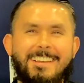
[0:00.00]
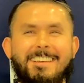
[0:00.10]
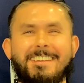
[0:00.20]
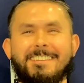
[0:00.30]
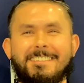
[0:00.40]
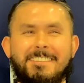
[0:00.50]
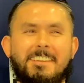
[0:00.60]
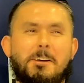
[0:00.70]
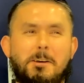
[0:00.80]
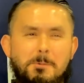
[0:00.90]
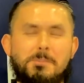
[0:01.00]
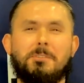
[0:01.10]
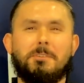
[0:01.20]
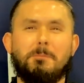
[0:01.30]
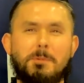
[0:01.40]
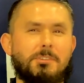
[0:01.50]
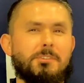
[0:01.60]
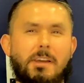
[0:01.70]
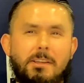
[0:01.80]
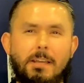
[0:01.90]
and uh, we should we should
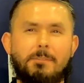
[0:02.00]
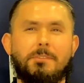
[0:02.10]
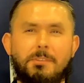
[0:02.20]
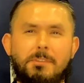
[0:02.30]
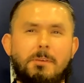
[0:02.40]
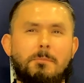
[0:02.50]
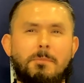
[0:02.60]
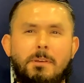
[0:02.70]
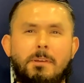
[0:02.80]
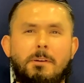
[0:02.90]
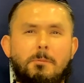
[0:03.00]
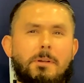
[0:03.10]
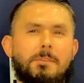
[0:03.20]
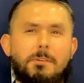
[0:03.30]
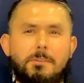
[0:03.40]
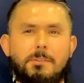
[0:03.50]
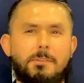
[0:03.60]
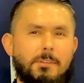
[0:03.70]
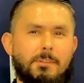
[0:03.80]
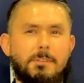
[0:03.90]
try to have a system where there, it,
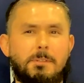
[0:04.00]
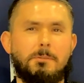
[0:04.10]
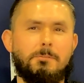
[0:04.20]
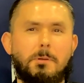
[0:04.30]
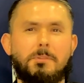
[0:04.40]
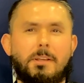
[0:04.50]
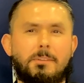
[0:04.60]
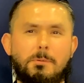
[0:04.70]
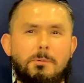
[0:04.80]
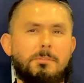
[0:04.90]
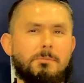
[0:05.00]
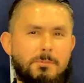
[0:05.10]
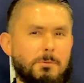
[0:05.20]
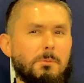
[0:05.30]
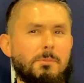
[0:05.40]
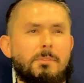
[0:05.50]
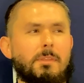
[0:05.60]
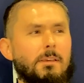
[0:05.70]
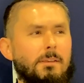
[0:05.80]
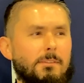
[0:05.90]
you know, it feels like a source of truth,
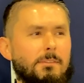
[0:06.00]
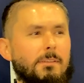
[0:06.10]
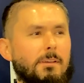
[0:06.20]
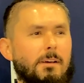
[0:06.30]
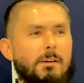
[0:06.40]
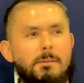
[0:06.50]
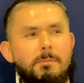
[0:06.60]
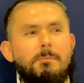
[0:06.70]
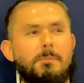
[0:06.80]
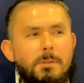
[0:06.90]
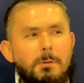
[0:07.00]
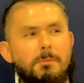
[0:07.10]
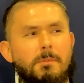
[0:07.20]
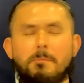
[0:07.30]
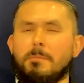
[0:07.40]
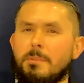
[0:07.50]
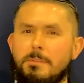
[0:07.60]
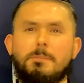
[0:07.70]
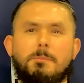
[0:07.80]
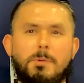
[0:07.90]
and uh, you know,
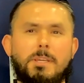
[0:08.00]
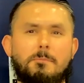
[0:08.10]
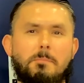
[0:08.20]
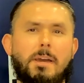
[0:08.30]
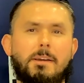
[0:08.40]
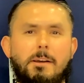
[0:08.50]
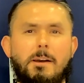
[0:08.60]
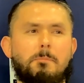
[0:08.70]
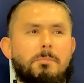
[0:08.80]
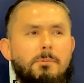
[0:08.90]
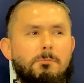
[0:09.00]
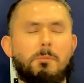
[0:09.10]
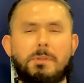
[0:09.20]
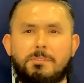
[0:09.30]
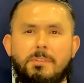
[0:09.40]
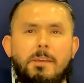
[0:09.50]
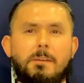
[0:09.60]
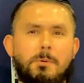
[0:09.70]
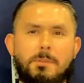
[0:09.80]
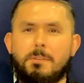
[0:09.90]
we can back up what we
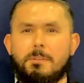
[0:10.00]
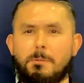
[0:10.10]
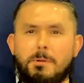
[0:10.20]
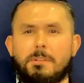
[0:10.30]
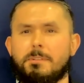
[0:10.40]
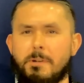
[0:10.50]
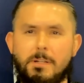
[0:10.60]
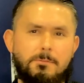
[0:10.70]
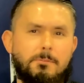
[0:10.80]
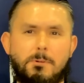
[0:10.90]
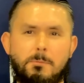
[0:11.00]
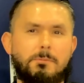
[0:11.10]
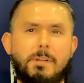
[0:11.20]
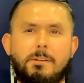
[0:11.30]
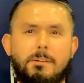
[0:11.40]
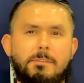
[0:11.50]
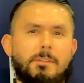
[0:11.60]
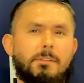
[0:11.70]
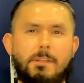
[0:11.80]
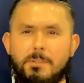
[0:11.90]
say with a, with a direct formal record,
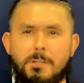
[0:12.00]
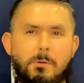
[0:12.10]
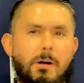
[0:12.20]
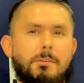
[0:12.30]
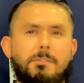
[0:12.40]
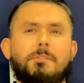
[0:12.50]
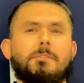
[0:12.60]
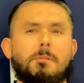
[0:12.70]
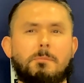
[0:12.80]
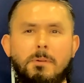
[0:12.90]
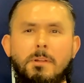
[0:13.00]
lives on a quality system,